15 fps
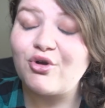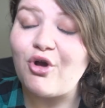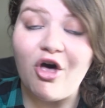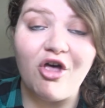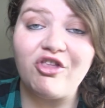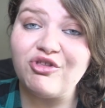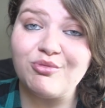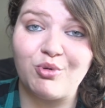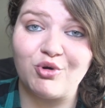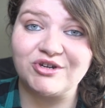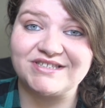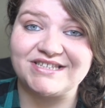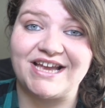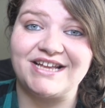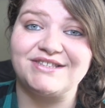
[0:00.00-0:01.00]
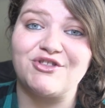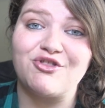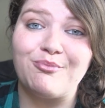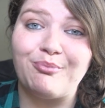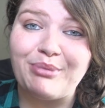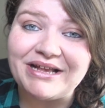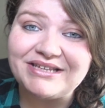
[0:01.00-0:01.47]
They're all on the poor side, so
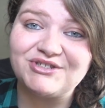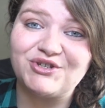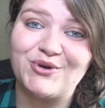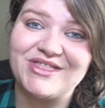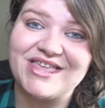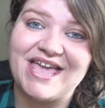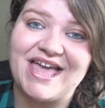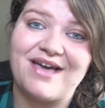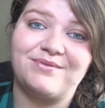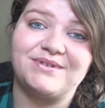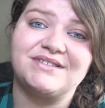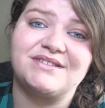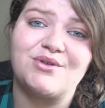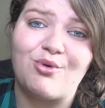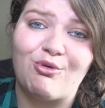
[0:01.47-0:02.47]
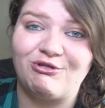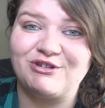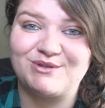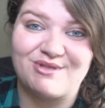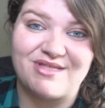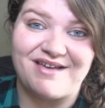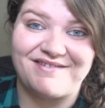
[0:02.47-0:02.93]
the best toy they have is the
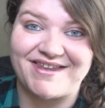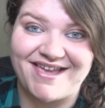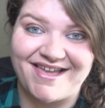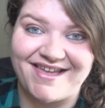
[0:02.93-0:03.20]
horse without a